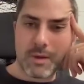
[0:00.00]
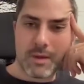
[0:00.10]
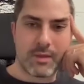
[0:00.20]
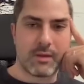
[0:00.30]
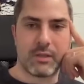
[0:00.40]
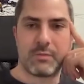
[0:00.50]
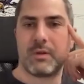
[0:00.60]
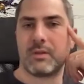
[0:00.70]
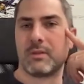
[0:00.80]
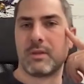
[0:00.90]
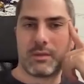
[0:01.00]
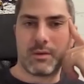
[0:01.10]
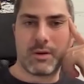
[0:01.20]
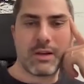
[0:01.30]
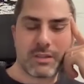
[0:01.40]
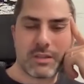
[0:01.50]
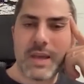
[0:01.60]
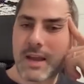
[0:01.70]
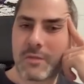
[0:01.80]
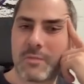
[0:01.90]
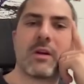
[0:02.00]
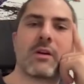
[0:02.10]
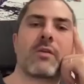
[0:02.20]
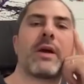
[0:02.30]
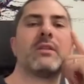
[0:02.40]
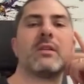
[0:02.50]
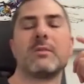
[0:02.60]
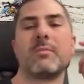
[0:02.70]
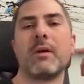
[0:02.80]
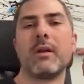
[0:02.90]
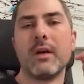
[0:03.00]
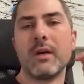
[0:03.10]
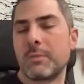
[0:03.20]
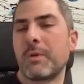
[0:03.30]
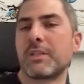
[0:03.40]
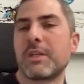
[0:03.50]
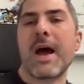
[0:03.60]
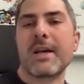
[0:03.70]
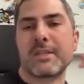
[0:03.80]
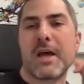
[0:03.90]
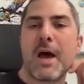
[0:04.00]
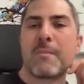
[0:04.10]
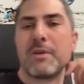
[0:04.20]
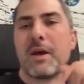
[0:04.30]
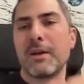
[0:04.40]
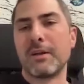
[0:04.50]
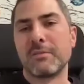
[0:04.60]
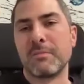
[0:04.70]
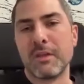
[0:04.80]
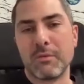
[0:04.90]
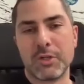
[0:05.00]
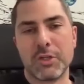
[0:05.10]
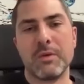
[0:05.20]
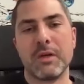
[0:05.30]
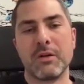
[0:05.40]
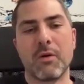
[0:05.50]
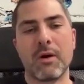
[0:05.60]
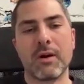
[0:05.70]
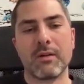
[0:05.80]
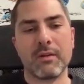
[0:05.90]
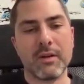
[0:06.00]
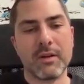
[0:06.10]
I think just because like there has yet to be a crisis, but just because it hasn't happened yet doesn't mean that we should be ignoring